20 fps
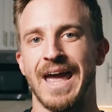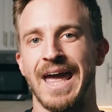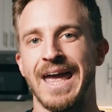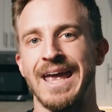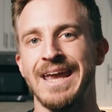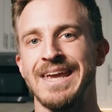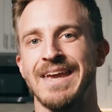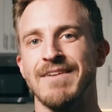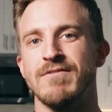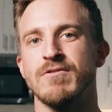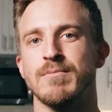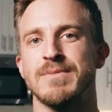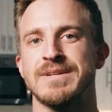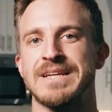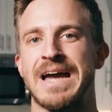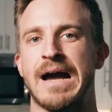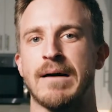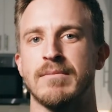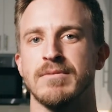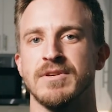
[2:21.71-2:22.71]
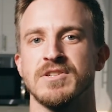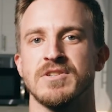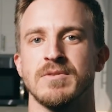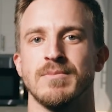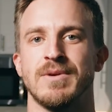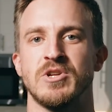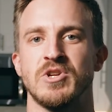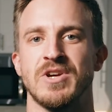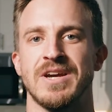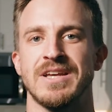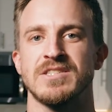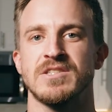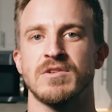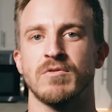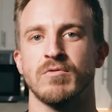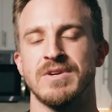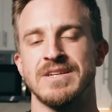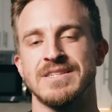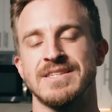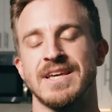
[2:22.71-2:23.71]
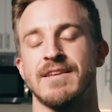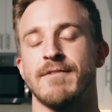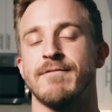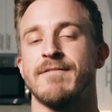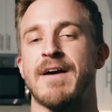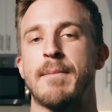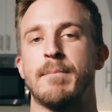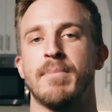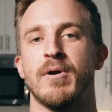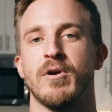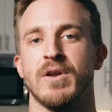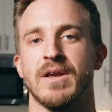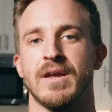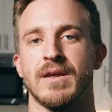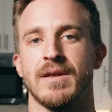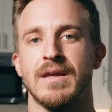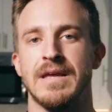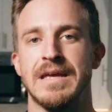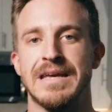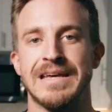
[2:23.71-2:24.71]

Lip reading: and give your metabolism a chance to reset the fat burning.